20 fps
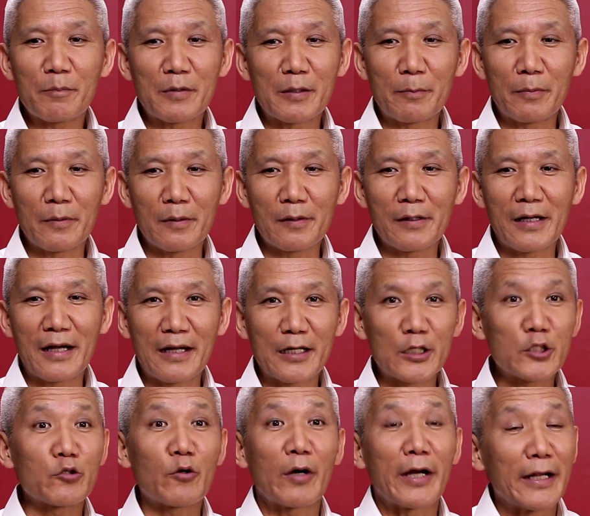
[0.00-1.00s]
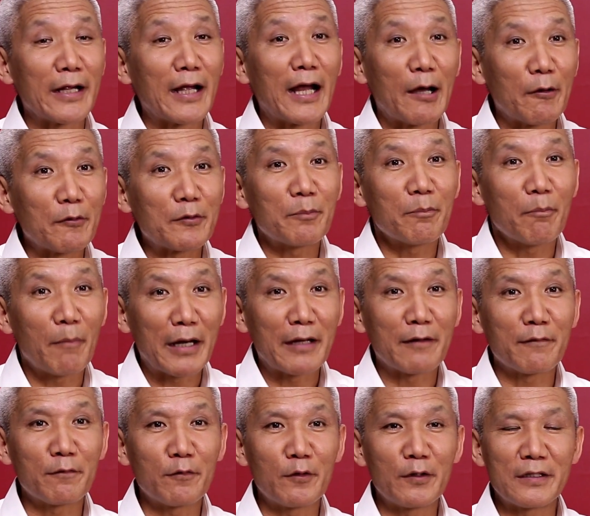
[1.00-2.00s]
People are trying out
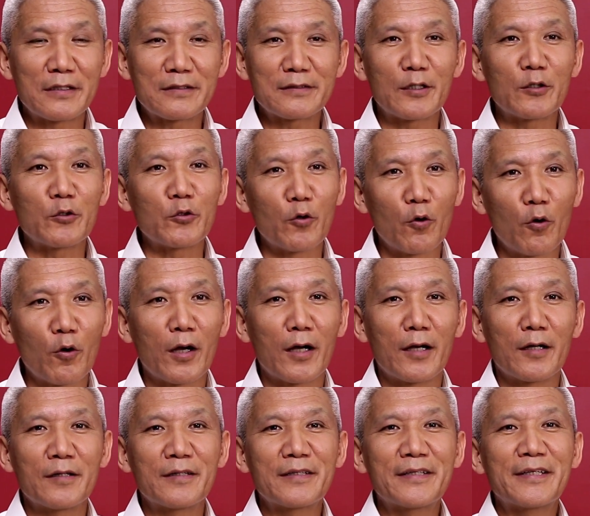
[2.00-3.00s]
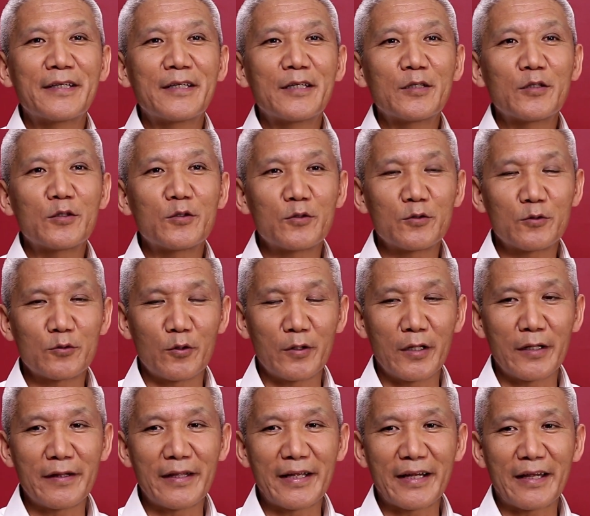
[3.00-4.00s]
mindfulness and yoga so
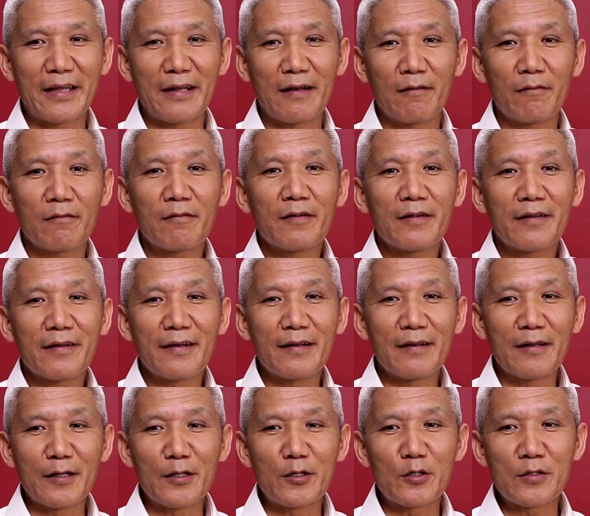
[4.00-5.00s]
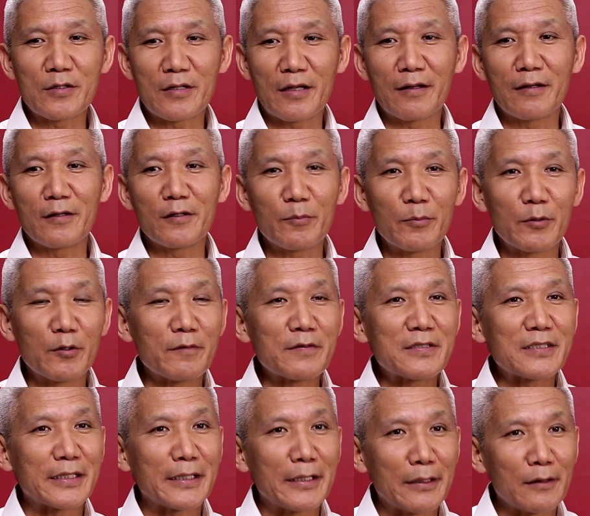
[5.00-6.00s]
that they can learn a little bit of
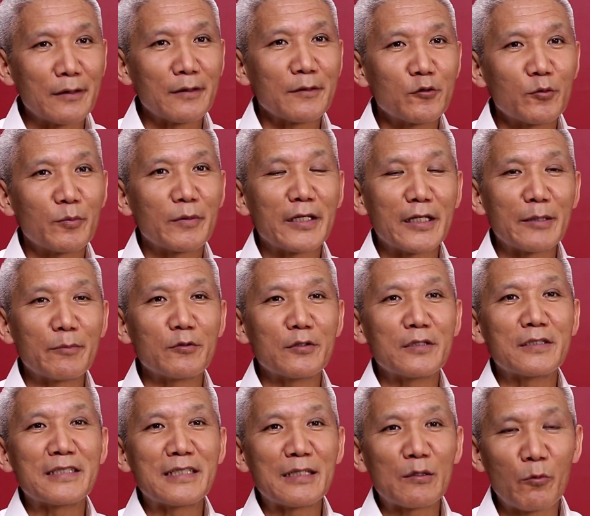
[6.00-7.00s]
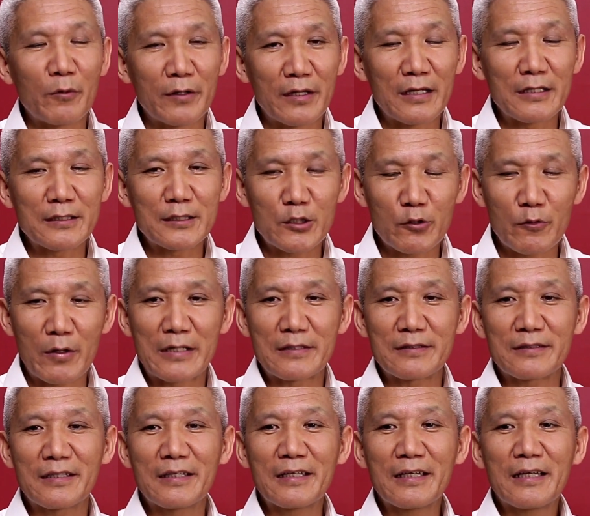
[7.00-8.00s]
skill to be able to deal with their
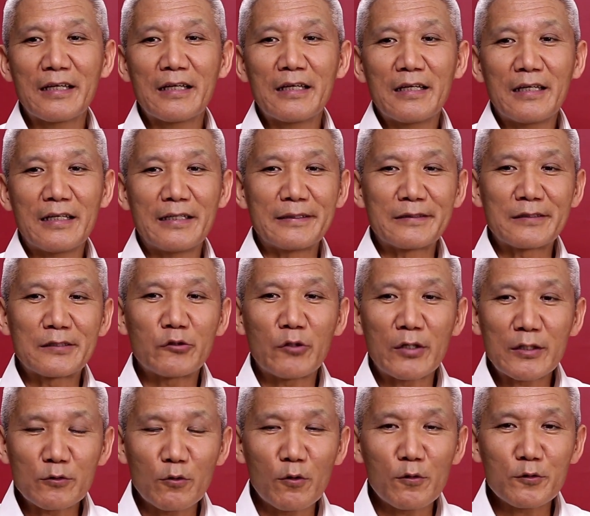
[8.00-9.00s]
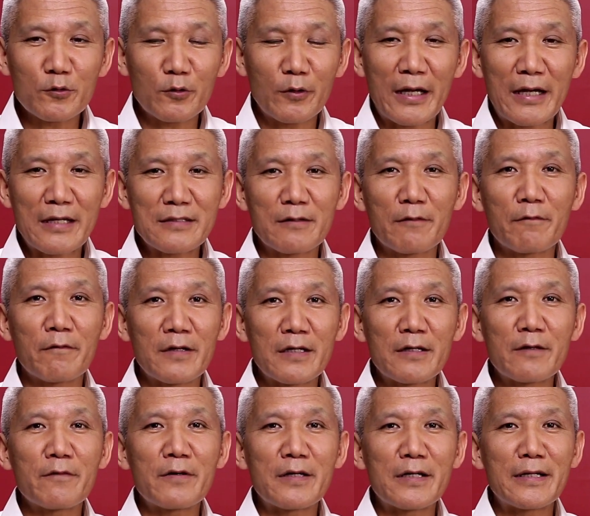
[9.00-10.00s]
stress. And stress also has a
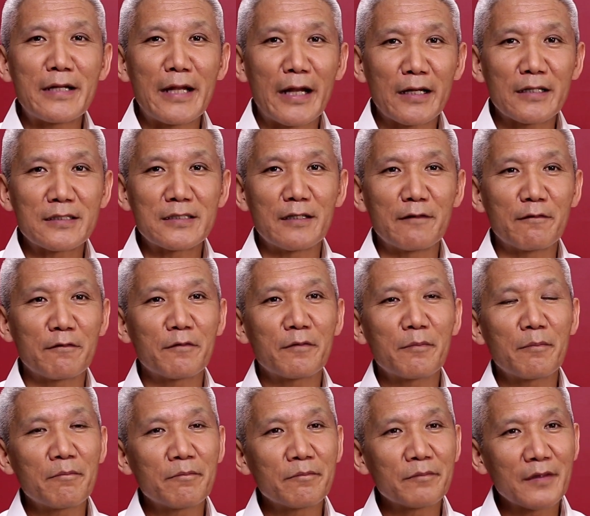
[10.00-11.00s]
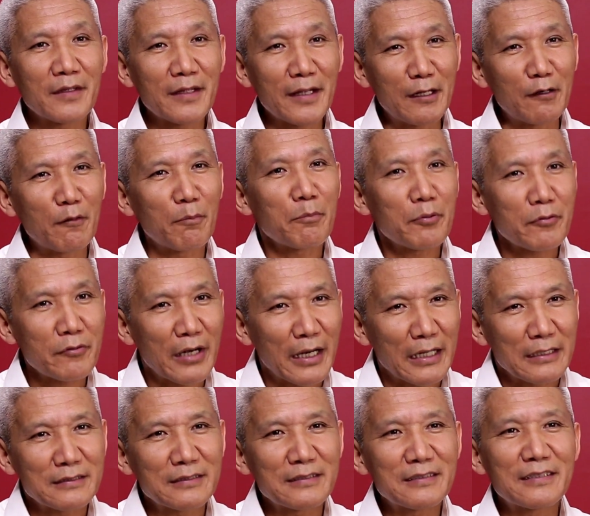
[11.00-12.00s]
very, very negative kind of
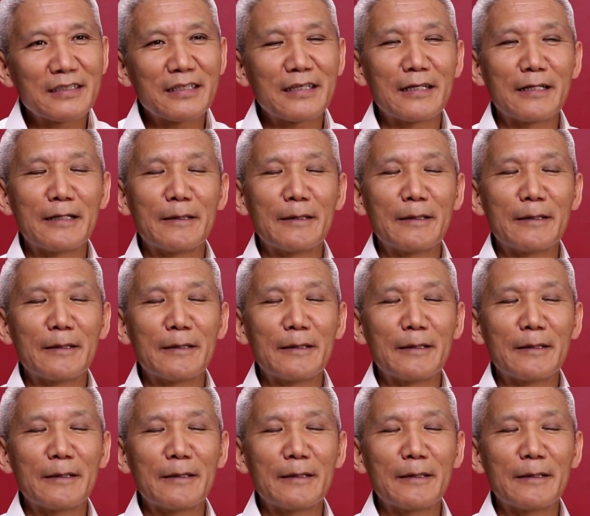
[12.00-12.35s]
press.